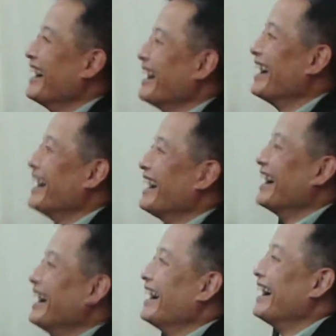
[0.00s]

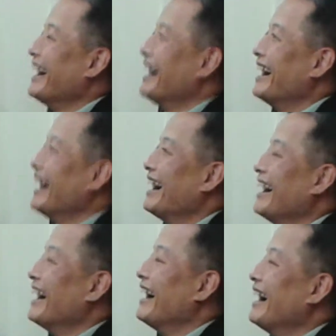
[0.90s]
something he
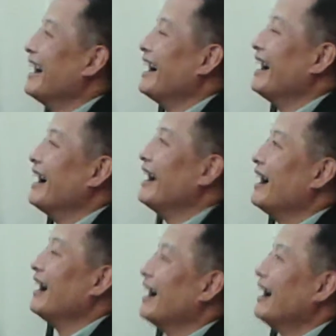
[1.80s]
holds very dear to
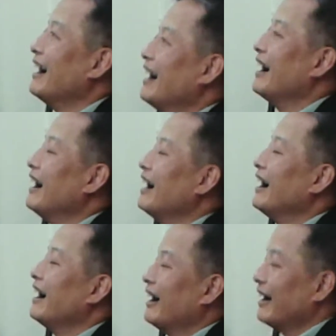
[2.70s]
himself, with
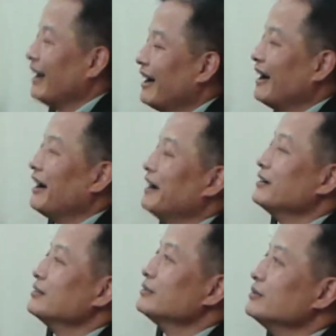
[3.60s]
a
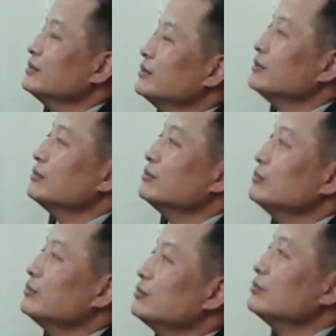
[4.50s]
cross, with a
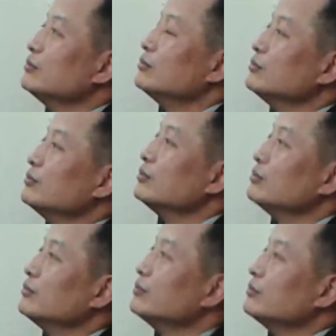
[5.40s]

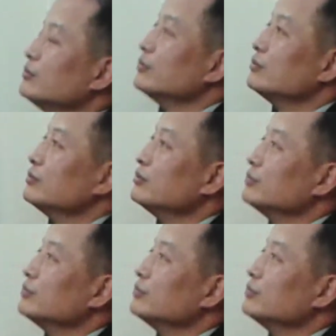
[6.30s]
lotus-shaped cross.